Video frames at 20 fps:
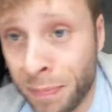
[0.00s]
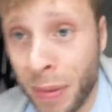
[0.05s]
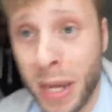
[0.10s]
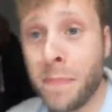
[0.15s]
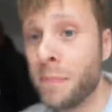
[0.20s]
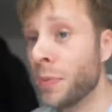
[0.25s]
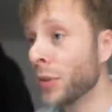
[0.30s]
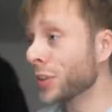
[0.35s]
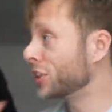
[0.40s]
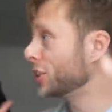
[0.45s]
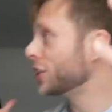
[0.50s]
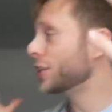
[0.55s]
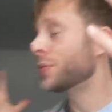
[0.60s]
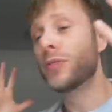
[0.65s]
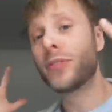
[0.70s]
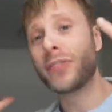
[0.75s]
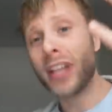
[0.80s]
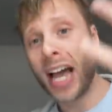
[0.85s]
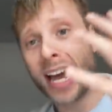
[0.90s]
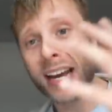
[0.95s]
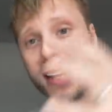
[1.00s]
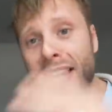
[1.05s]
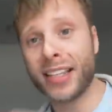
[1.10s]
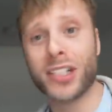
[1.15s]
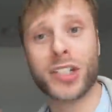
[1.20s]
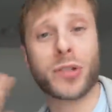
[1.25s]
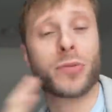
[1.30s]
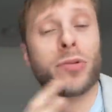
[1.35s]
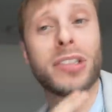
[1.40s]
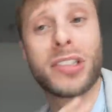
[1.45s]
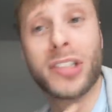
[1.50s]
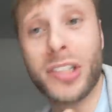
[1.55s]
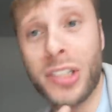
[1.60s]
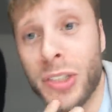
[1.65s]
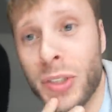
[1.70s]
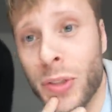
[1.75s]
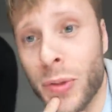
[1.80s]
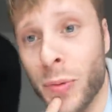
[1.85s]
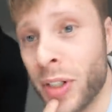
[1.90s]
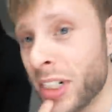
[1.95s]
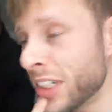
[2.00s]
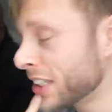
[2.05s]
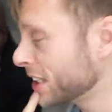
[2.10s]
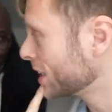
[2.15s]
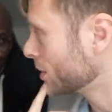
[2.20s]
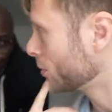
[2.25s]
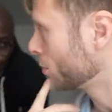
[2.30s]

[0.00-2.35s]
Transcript: people just moved out of this one too. What is it?